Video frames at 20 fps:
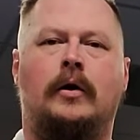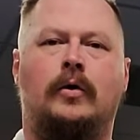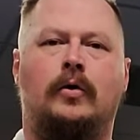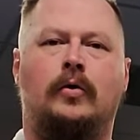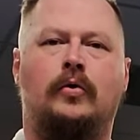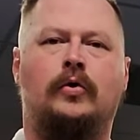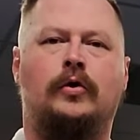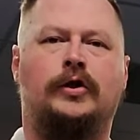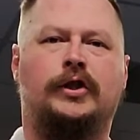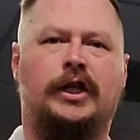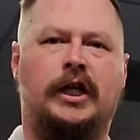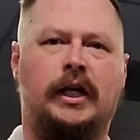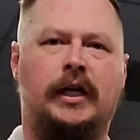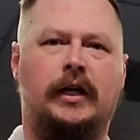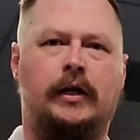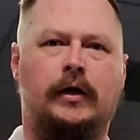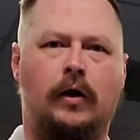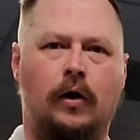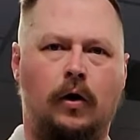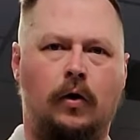
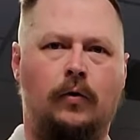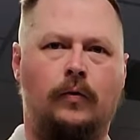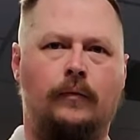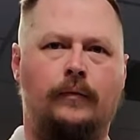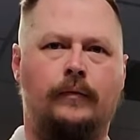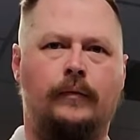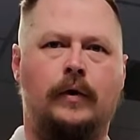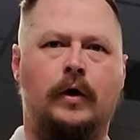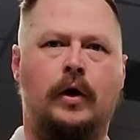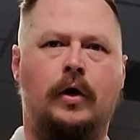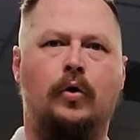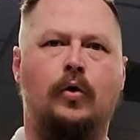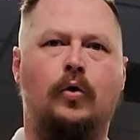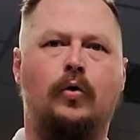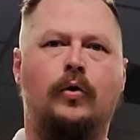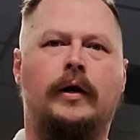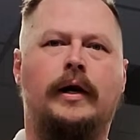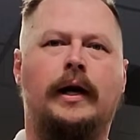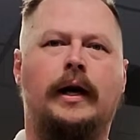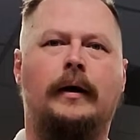Ushiro
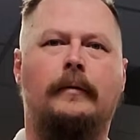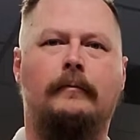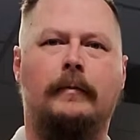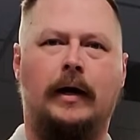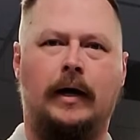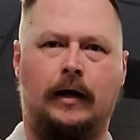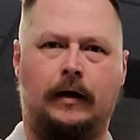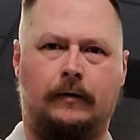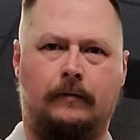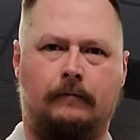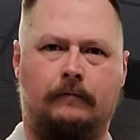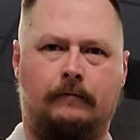ukeme.